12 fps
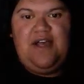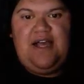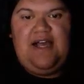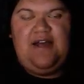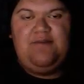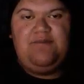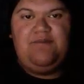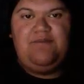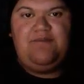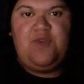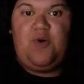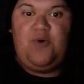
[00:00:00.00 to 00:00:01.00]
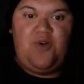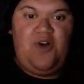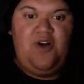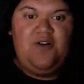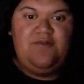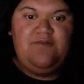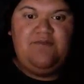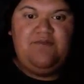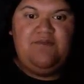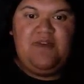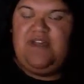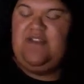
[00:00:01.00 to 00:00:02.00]
or not,
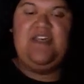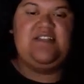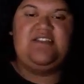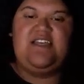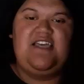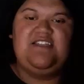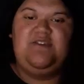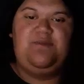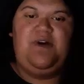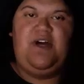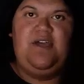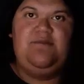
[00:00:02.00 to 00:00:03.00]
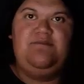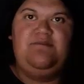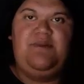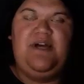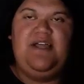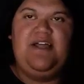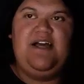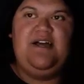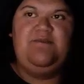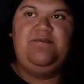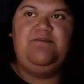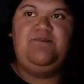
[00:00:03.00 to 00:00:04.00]
that's kei te pai. But
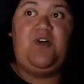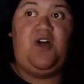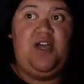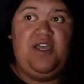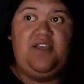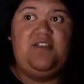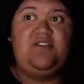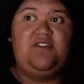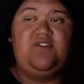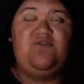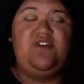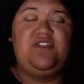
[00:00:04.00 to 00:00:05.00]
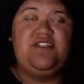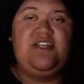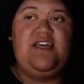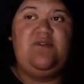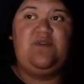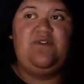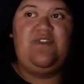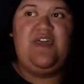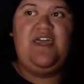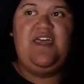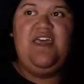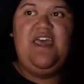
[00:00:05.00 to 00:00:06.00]
I did resonate with
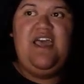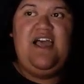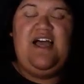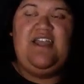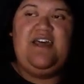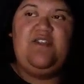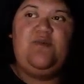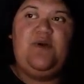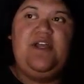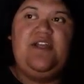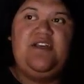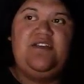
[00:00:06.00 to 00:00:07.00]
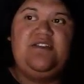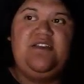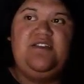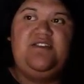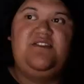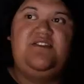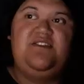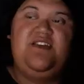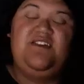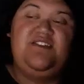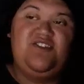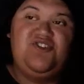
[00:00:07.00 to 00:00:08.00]
that. Another one is
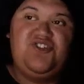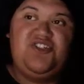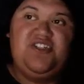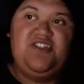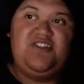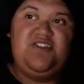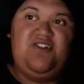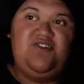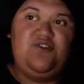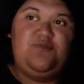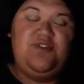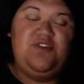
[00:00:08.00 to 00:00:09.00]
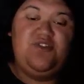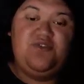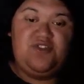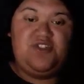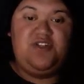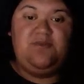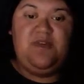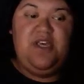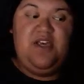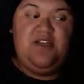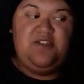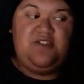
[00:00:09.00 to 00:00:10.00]
Indigenous entrepreneurship.
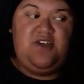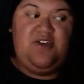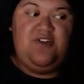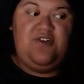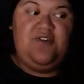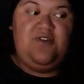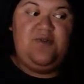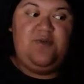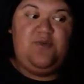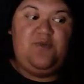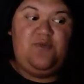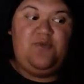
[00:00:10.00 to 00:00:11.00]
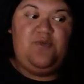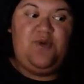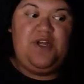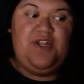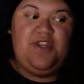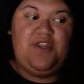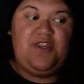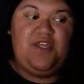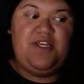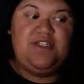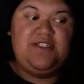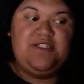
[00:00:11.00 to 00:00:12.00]
So one of the
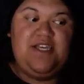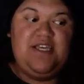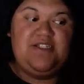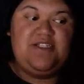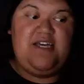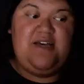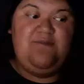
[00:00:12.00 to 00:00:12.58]
things that